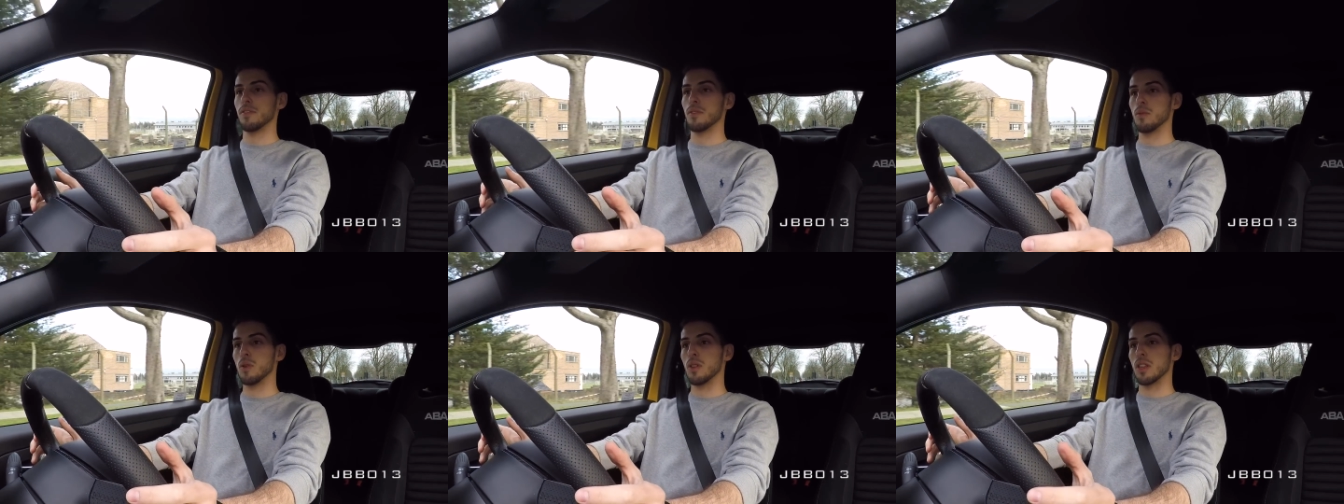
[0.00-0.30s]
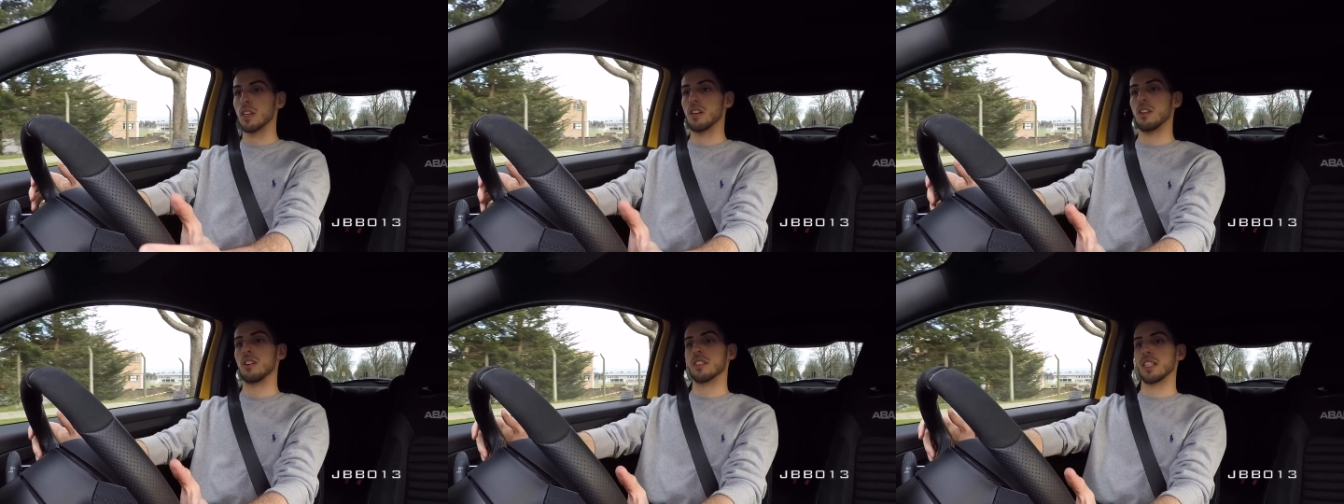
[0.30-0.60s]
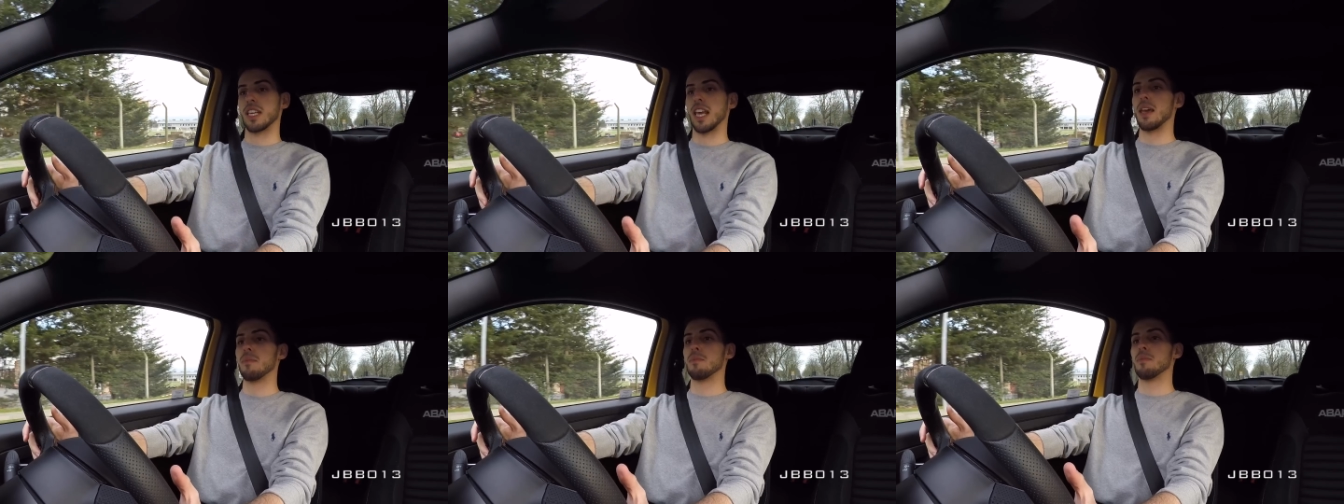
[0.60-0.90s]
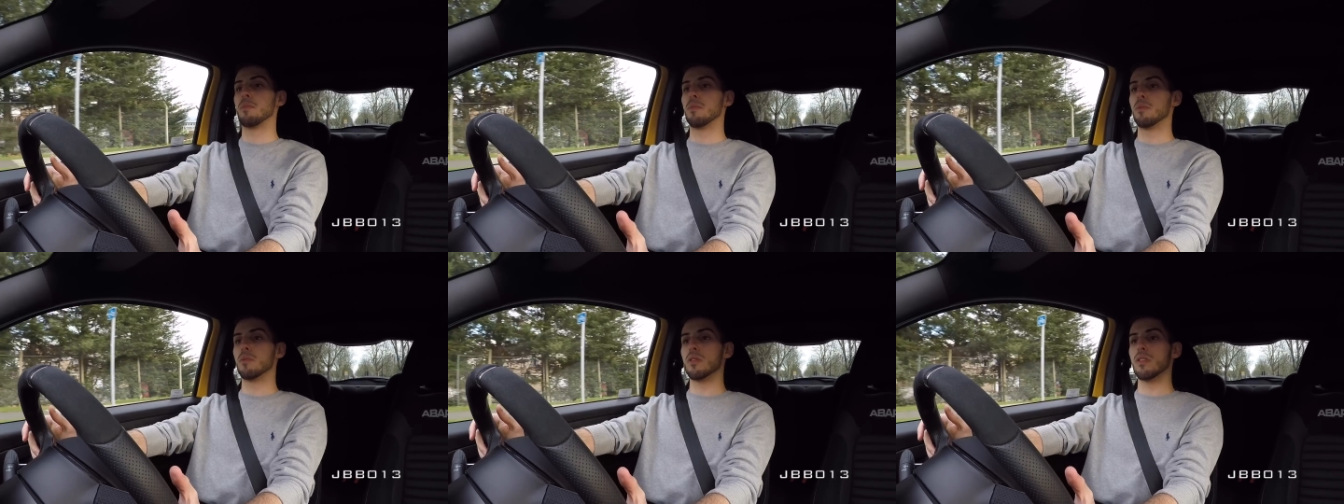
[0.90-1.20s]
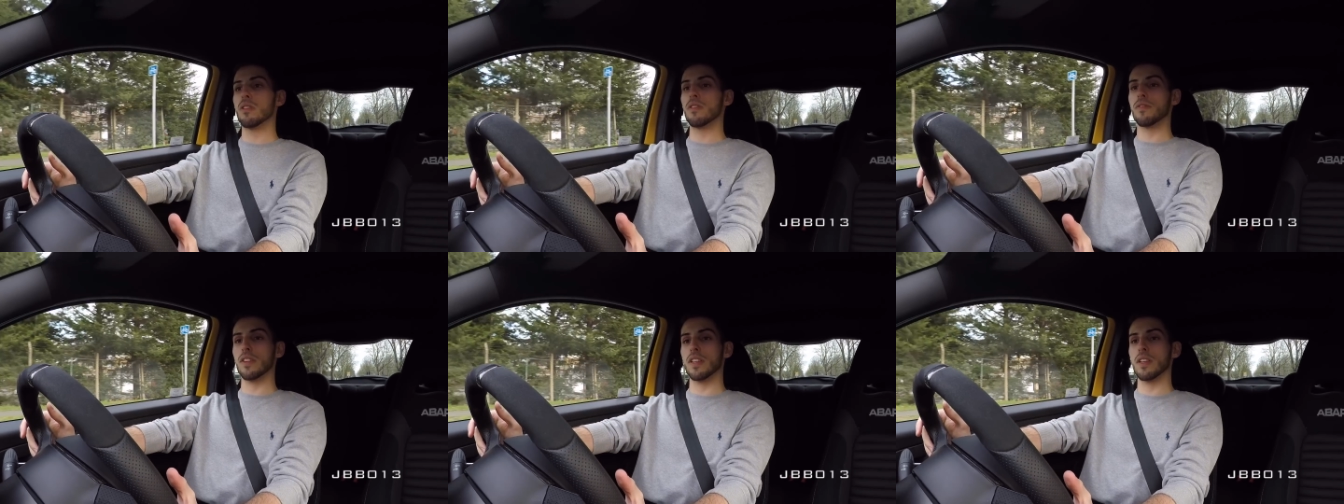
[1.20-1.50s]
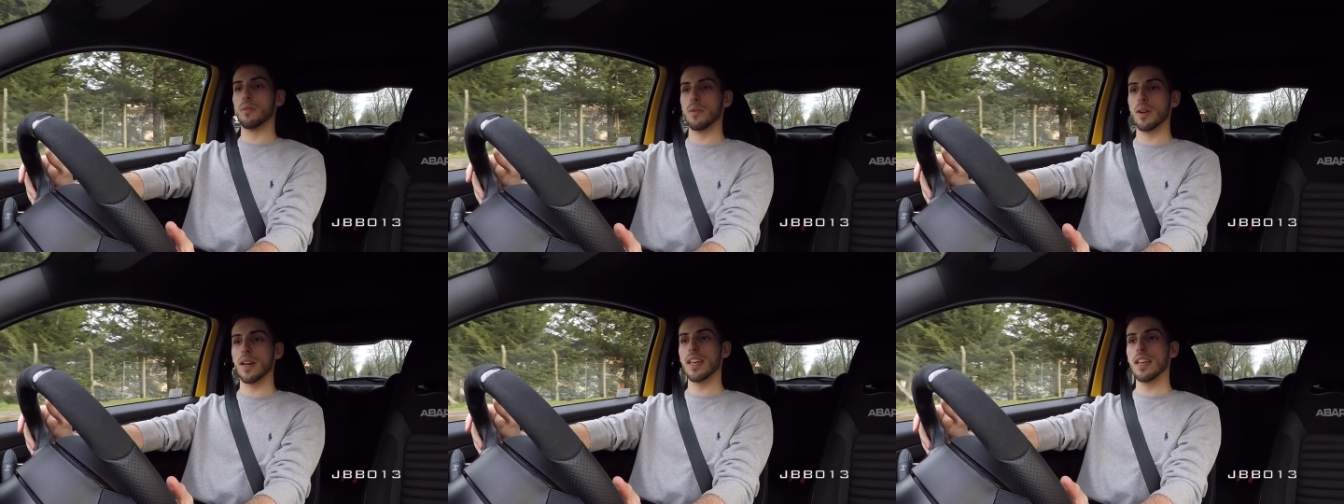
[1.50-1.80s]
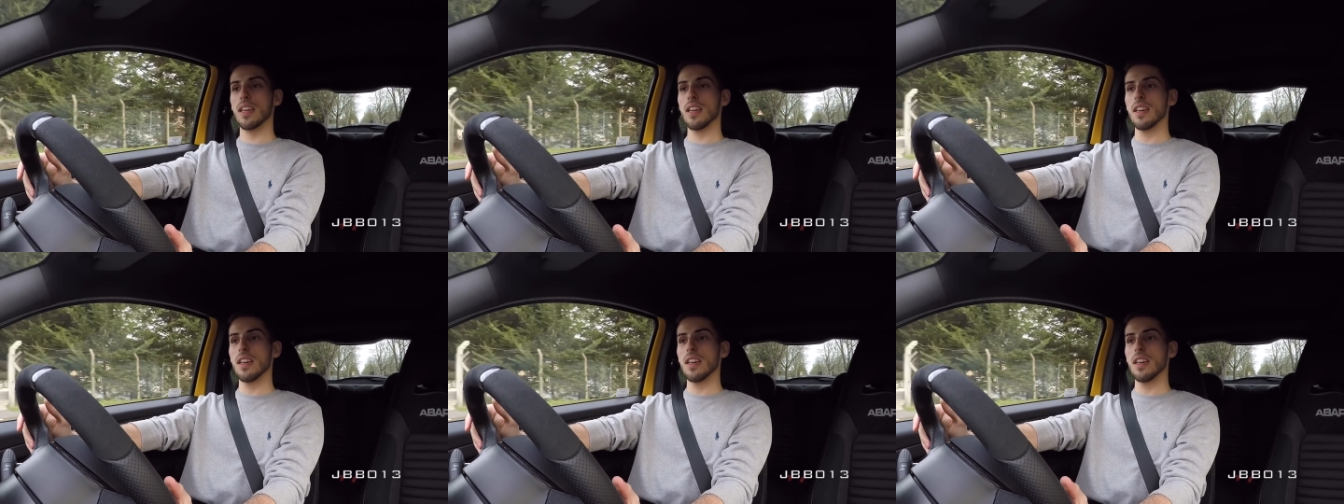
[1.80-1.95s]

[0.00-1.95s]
what the car's capable of in a way,